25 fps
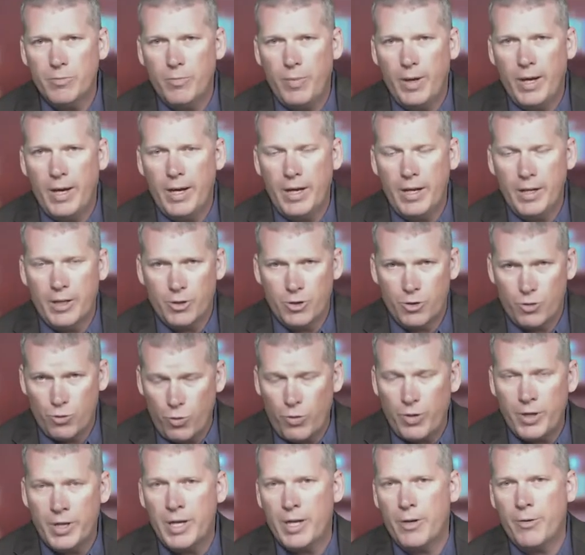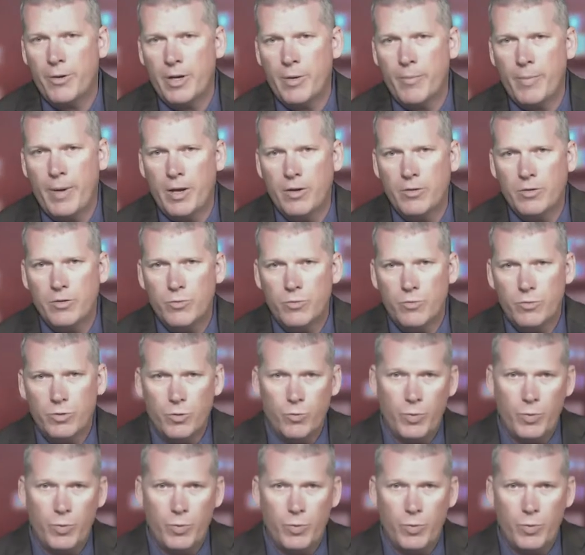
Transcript: by an extraordinary amount,